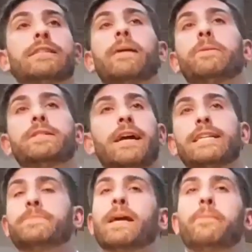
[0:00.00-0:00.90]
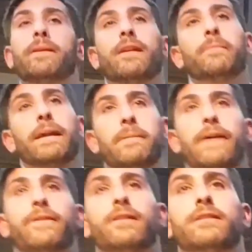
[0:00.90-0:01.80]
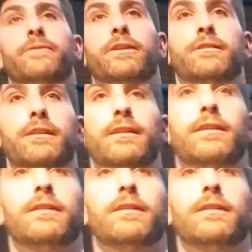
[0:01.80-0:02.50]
heard Cyprus, you got to speak up a little bit. Huh? Um, I